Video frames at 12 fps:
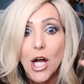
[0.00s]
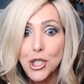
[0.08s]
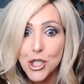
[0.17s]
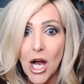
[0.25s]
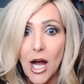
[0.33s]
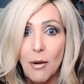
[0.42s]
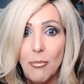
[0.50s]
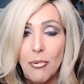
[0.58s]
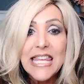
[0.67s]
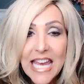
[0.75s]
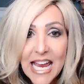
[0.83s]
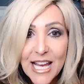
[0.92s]
a job?
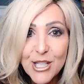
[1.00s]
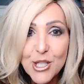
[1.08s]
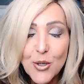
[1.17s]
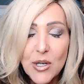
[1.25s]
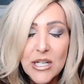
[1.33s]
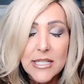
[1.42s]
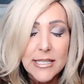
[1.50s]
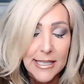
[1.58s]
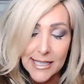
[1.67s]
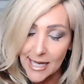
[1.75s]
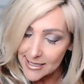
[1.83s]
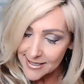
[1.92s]
The answer is
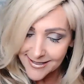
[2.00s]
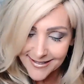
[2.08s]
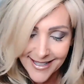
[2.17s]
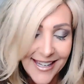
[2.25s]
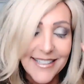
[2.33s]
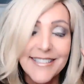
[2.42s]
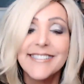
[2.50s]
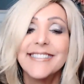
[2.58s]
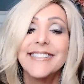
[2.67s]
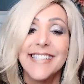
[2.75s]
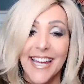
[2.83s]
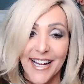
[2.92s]
yes, hands
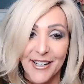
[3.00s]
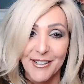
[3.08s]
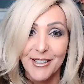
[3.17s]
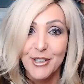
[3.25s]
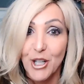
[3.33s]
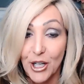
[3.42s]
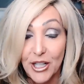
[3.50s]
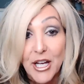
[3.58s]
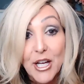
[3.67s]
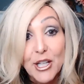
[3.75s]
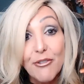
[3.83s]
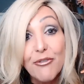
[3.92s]
down. Look,
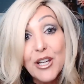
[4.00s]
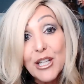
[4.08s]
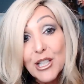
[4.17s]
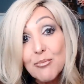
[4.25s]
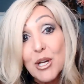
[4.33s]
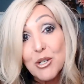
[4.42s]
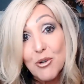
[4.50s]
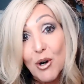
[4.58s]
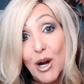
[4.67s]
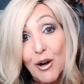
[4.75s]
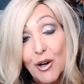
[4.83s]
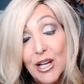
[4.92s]
the Phoenix metro
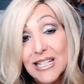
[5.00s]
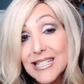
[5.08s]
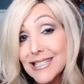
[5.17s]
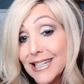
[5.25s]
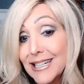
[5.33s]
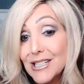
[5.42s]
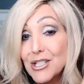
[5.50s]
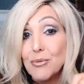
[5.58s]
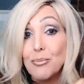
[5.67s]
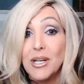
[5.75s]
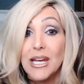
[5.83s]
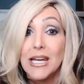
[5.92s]
area is slated
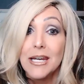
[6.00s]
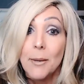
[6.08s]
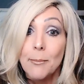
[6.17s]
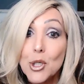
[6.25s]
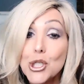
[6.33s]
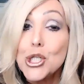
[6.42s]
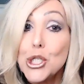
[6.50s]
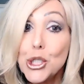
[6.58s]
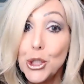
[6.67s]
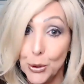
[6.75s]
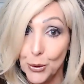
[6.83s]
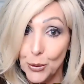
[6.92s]
to be number
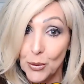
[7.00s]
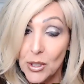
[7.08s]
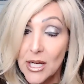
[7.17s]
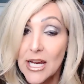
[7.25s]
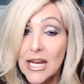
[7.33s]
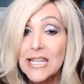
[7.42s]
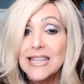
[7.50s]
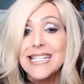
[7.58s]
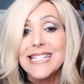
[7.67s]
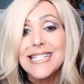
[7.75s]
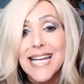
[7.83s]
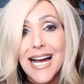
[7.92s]
two in
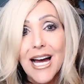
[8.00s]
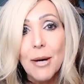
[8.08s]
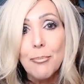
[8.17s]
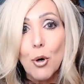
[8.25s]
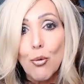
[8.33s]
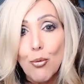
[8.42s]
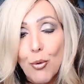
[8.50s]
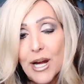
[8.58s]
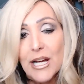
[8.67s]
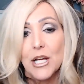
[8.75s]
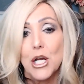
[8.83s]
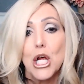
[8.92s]
the top
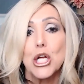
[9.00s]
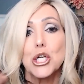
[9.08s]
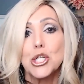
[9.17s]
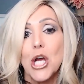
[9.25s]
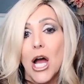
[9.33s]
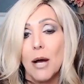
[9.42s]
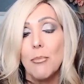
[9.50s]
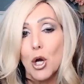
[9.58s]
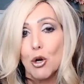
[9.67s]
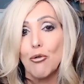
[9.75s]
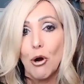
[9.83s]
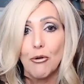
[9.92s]
rated
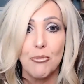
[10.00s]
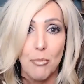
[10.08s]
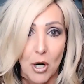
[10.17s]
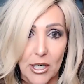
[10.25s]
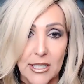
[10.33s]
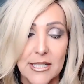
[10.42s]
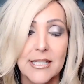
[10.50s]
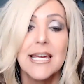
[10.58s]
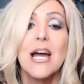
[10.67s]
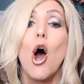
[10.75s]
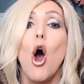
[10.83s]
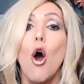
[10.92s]
job growth markets
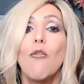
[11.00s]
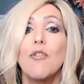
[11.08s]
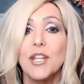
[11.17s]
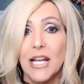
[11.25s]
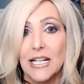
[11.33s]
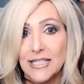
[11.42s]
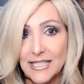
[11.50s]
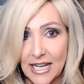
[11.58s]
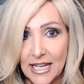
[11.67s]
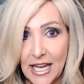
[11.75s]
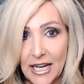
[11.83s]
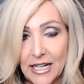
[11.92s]
over the next
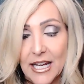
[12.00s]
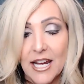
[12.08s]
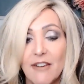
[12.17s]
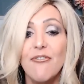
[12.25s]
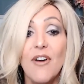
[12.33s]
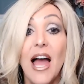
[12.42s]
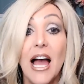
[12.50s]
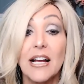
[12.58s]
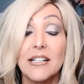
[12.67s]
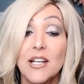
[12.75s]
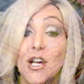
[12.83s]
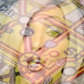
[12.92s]
decade. In fact,